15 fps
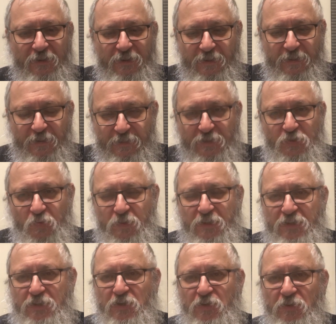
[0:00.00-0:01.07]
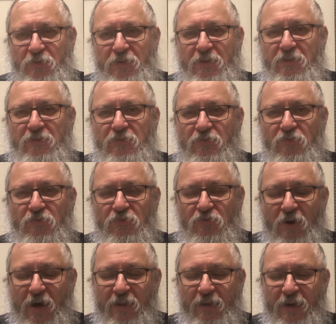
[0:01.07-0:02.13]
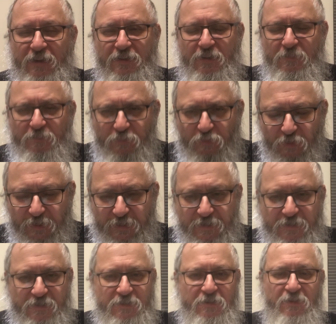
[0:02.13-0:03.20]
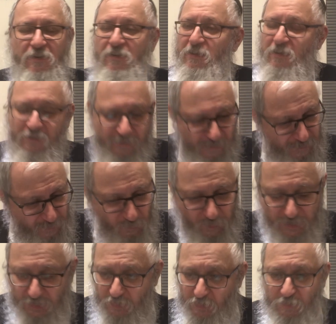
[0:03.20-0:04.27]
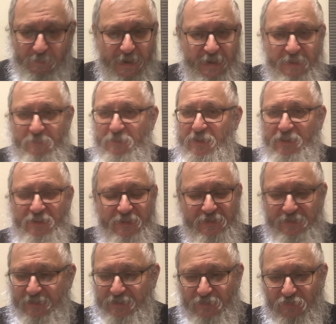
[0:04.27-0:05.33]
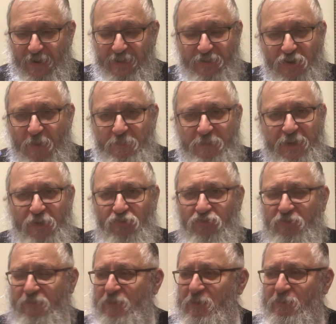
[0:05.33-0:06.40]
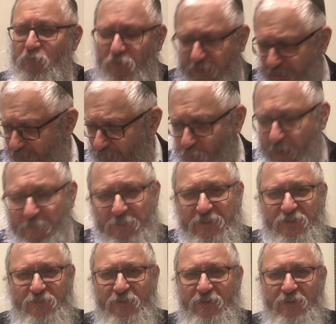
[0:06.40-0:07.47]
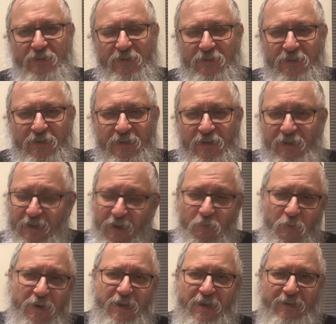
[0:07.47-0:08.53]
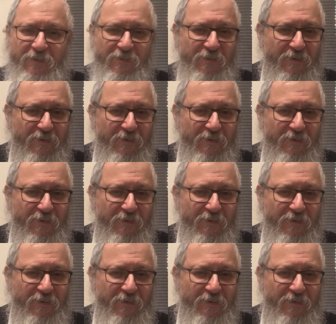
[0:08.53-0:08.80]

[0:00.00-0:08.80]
that this week is a good thing to highlight. The importance, we saw by him, this great combination of the importance of one mitzvah, on one hand,